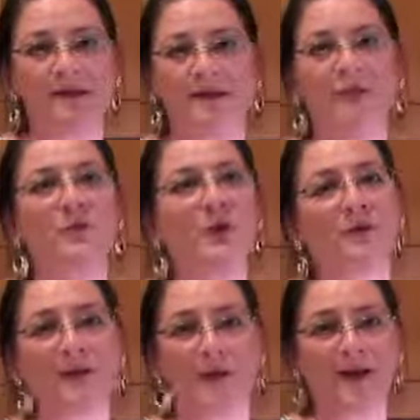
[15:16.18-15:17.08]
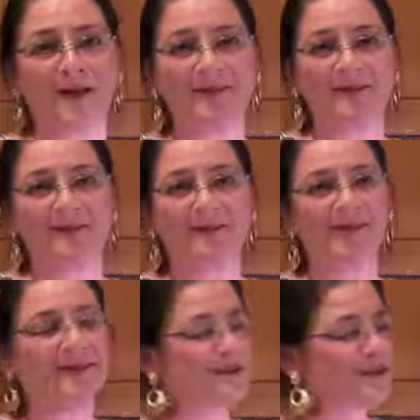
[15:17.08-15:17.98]
You won't regret it.
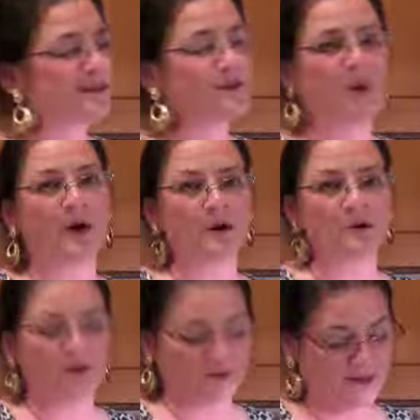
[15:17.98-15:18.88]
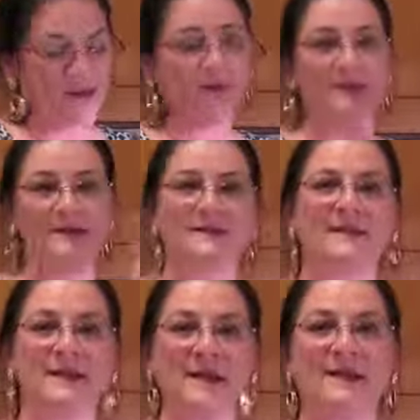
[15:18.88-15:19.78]
It's wonderful. Now he wants to
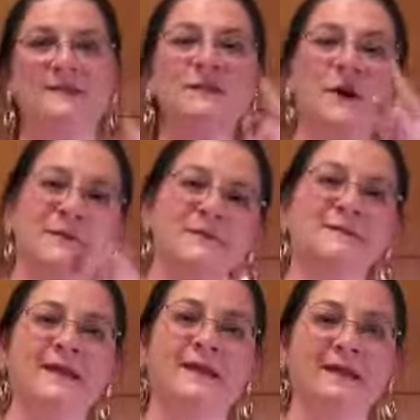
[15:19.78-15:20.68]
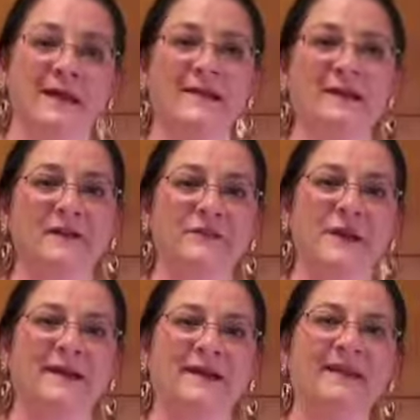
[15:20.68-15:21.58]
dig in, so I'm going to say goodnight to
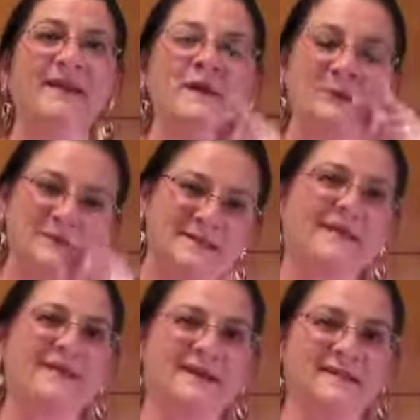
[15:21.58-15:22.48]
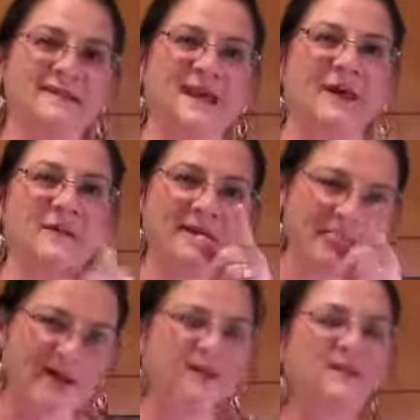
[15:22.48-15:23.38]
everybody. We'll see you next time.
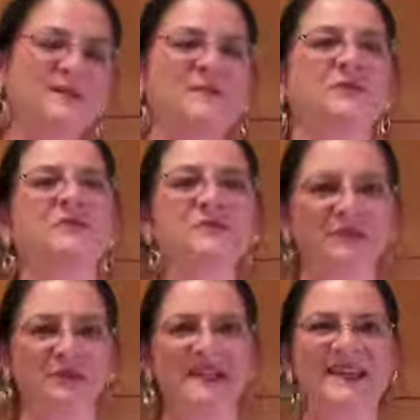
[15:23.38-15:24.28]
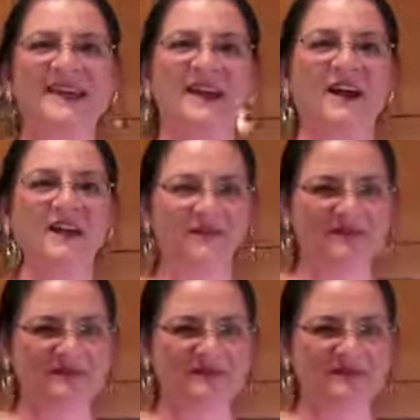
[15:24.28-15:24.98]
Galui's Mood Food. Take care.